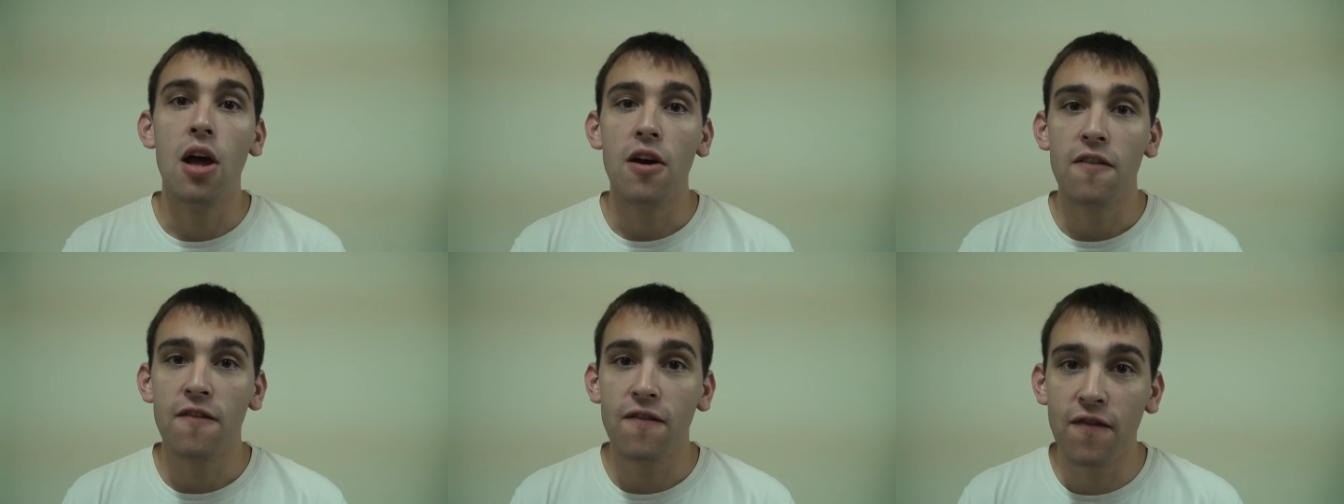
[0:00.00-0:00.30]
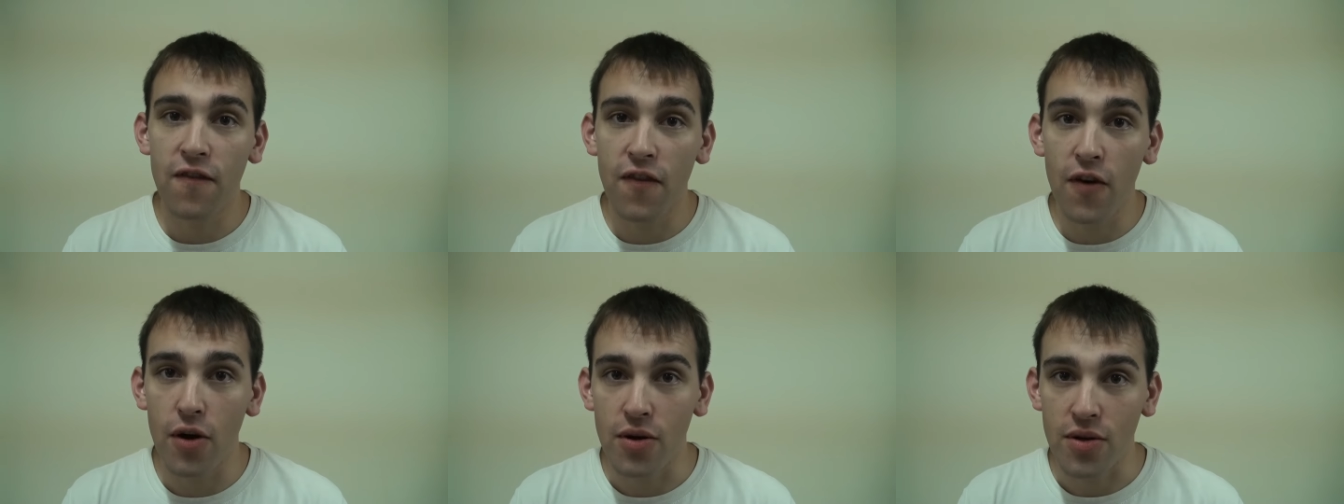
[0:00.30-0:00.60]

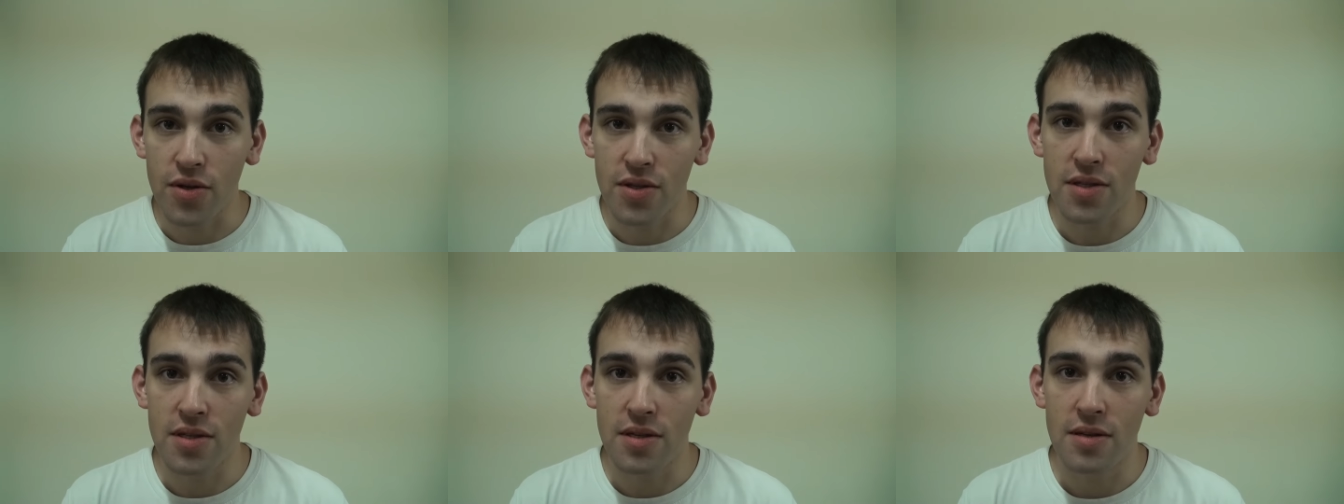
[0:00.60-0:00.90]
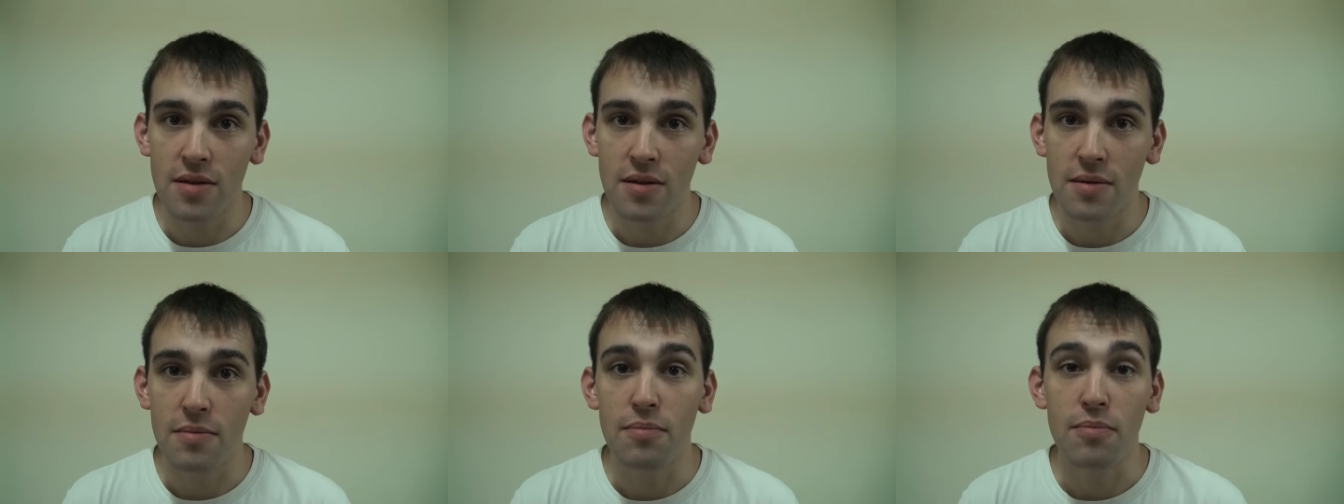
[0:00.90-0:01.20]

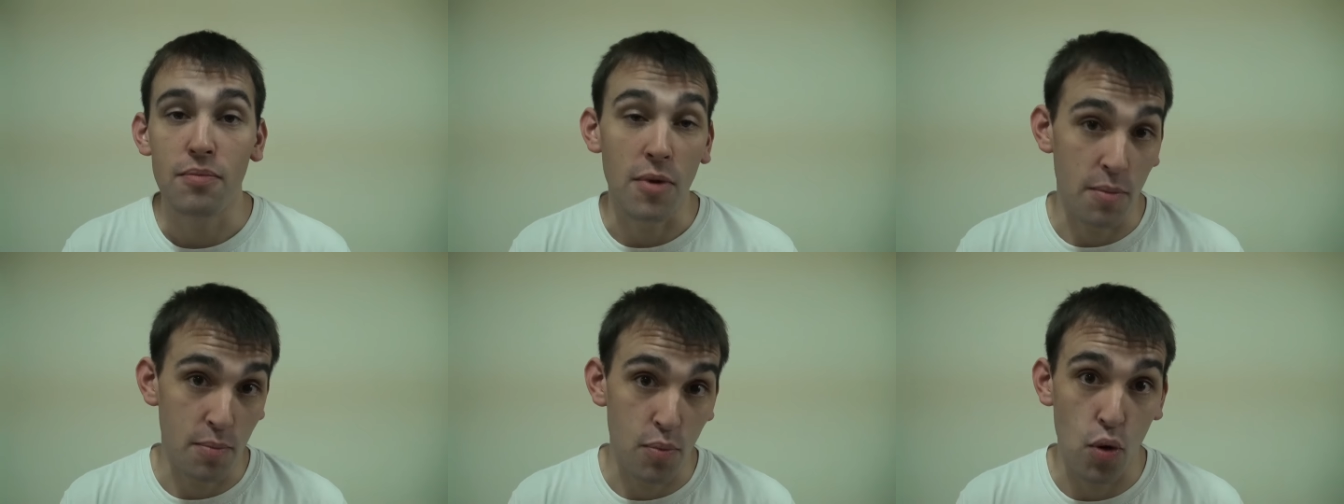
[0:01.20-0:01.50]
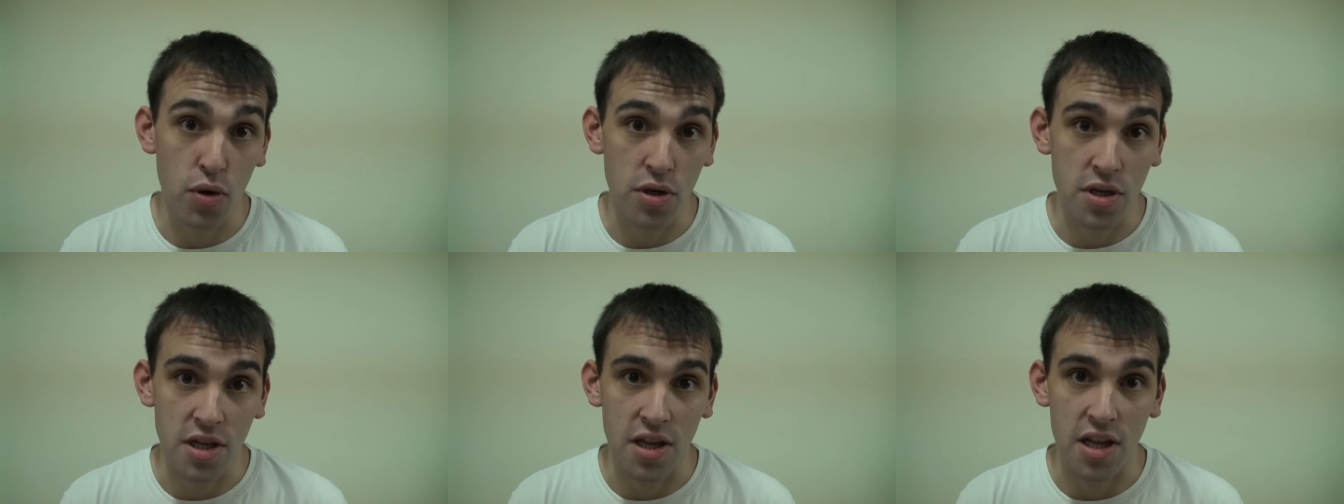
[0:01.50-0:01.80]
First,
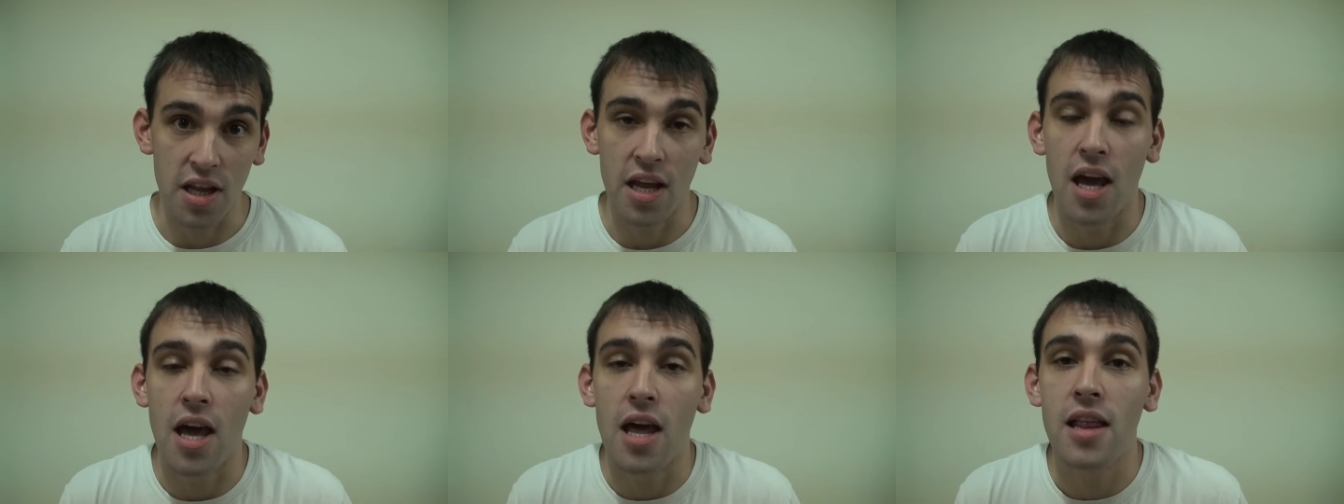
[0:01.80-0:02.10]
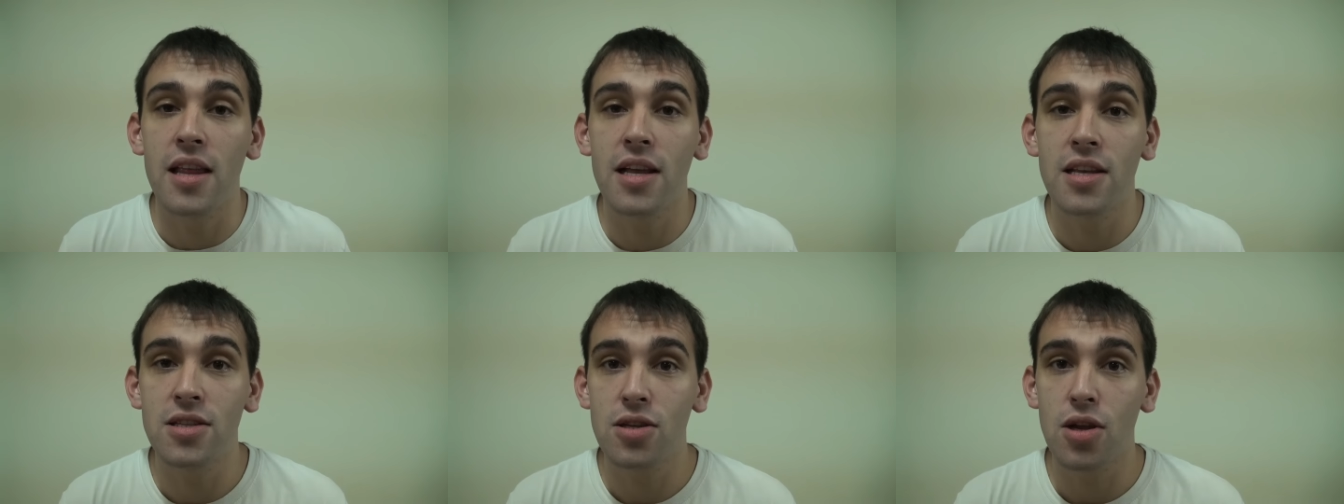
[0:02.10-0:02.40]
importantly, uh,
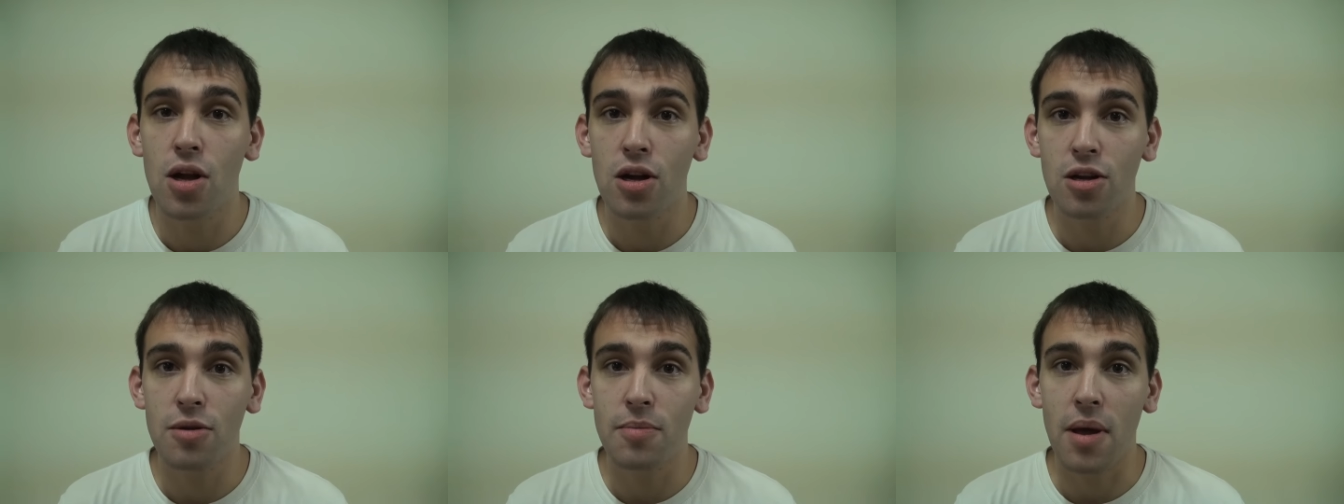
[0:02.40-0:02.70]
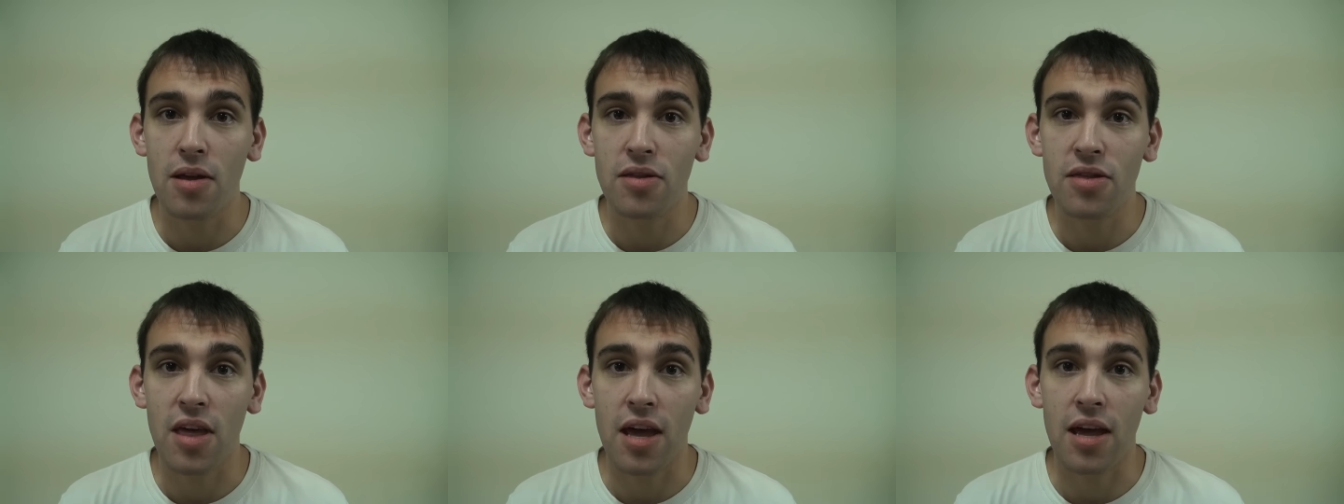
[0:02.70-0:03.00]
let's talk
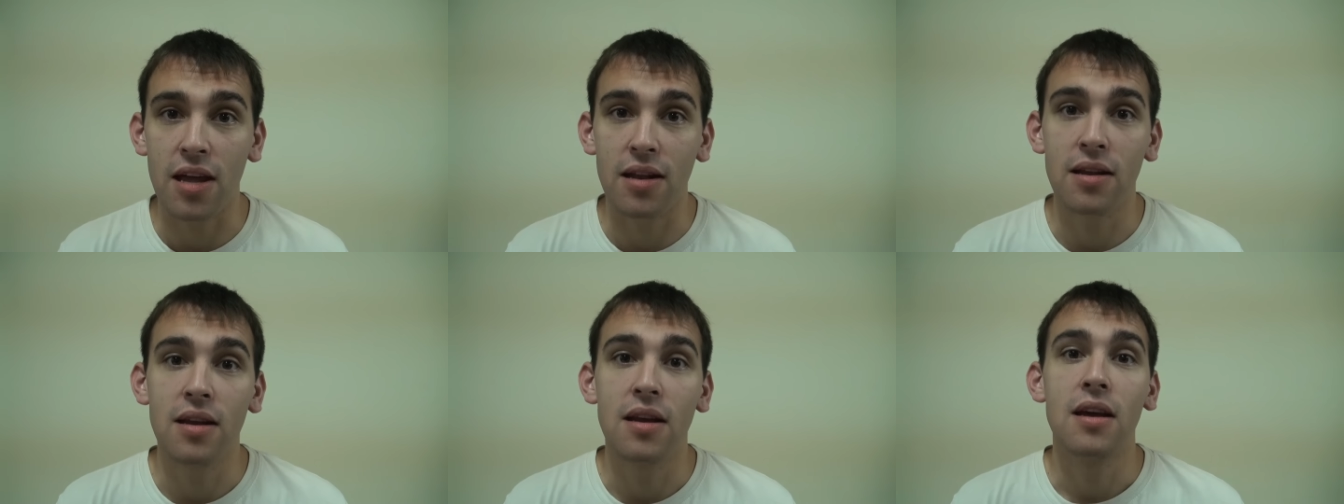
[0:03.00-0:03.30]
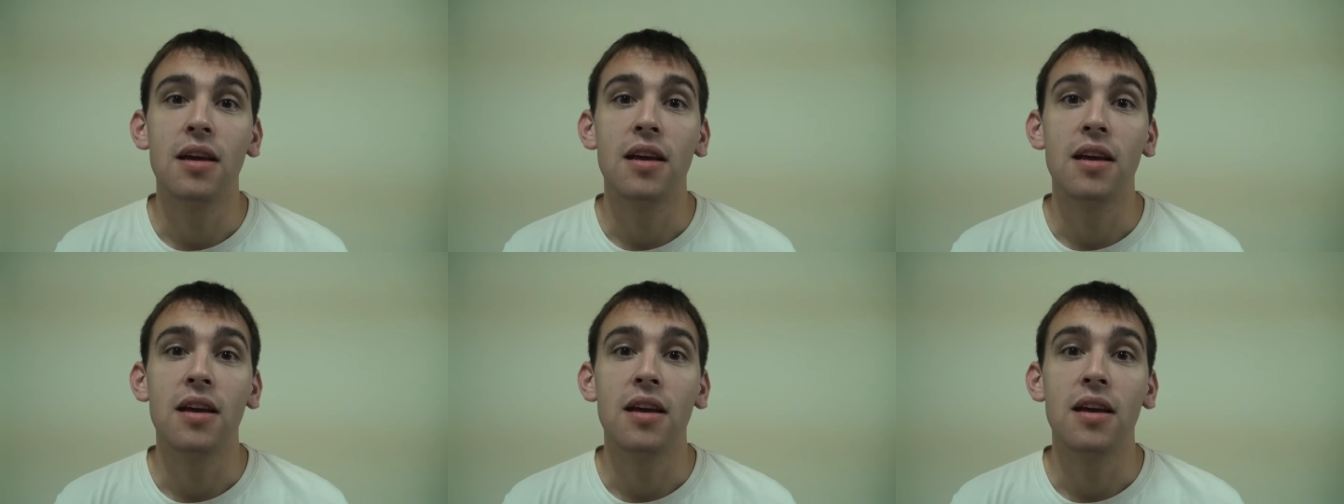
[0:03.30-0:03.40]
about that